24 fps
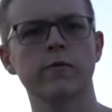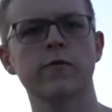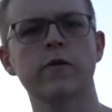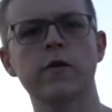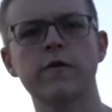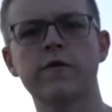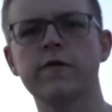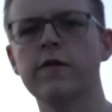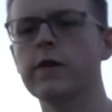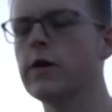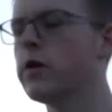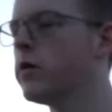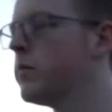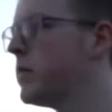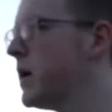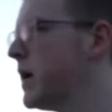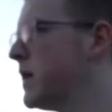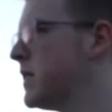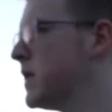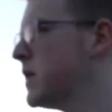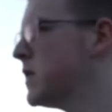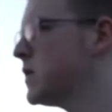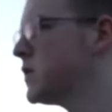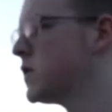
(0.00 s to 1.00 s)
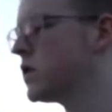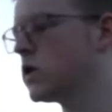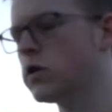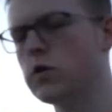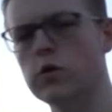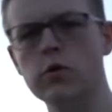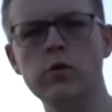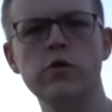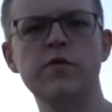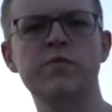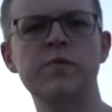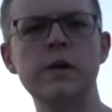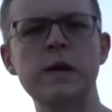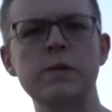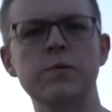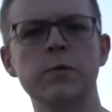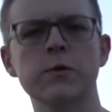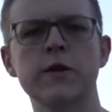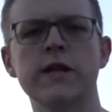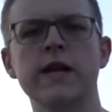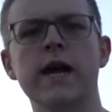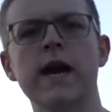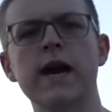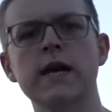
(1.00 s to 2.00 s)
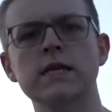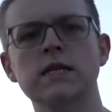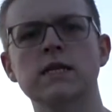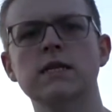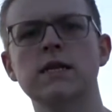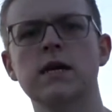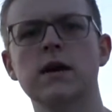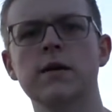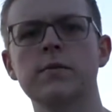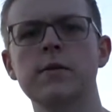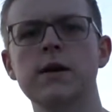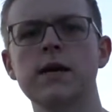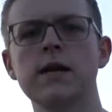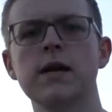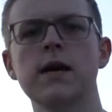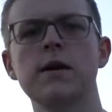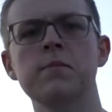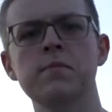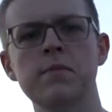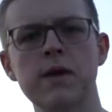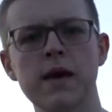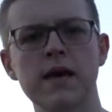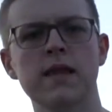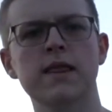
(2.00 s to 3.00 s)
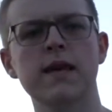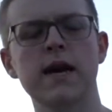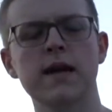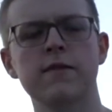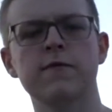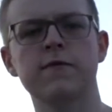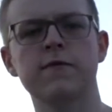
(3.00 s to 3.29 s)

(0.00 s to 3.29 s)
for a film, and then there's a crew of people that has to come in and make that